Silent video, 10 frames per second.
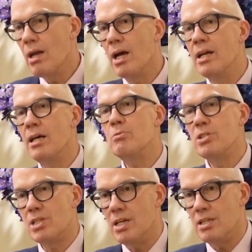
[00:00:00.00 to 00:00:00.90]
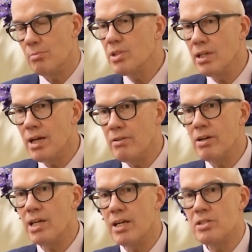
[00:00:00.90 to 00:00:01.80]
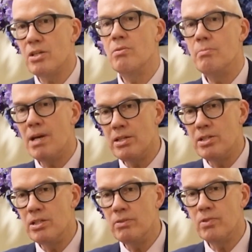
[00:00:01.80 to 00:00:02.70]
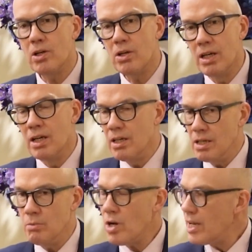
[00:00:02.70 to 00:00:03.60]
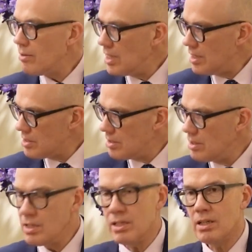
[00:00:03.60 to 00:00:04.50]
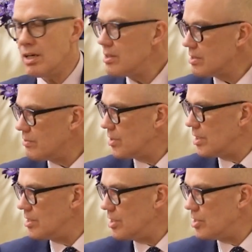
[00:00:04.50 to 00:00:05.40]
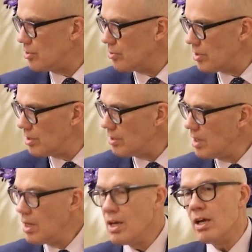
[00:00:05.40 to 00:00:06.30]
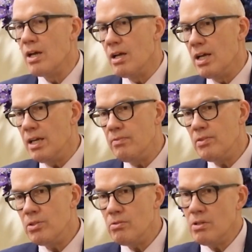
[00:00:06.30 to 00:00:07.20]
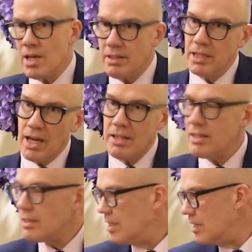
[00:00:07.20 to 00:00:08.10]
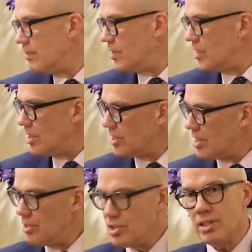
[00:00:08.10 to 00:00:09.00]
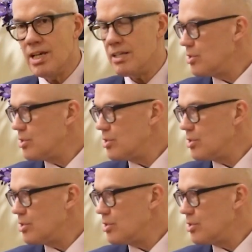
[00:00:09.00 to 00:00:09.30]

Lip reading: And I would say something like, okay, so imagine you've got a 1 hour lesson in a class of 30 children. If you do nothing other than individual attention, that's